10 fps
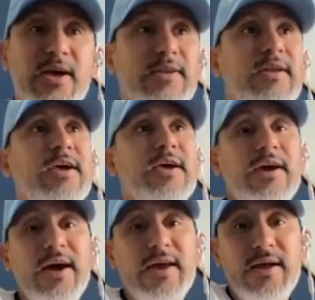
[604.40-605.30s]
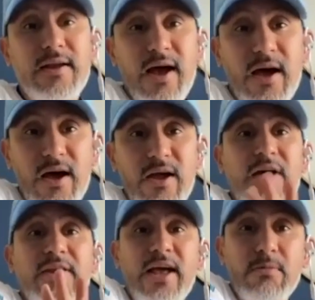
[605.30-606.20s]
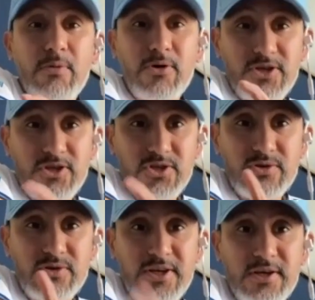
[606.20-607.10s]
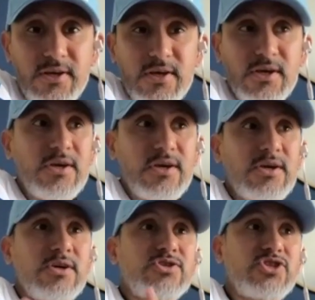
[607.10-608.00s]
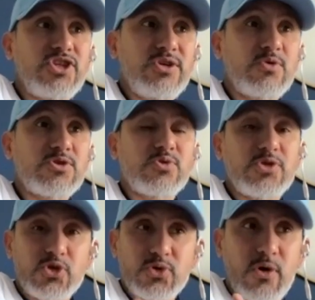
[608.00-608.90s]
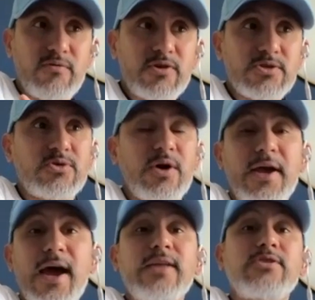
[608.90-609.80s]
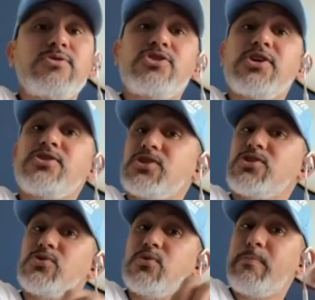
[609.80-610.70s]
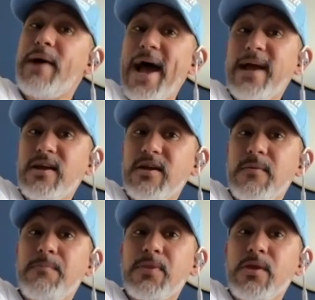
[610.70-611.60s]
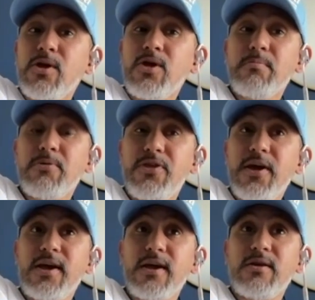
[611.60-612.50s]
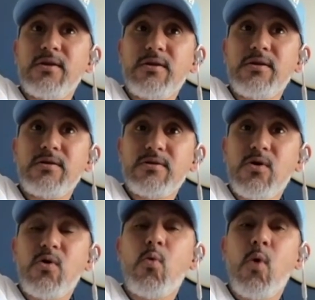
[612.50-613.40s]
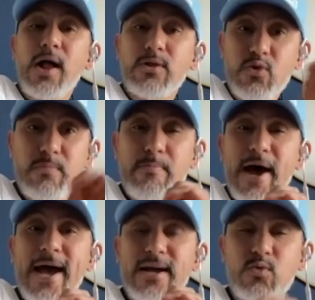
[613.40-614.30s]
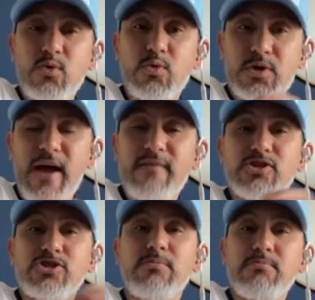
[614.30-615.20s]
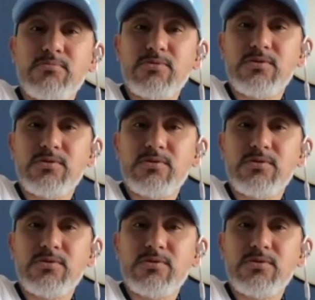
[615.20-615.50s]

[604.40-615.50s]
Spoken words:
that had an elbow injury. She was doing shoot over, so I had to change it to pack. But then while doing pack, we were having some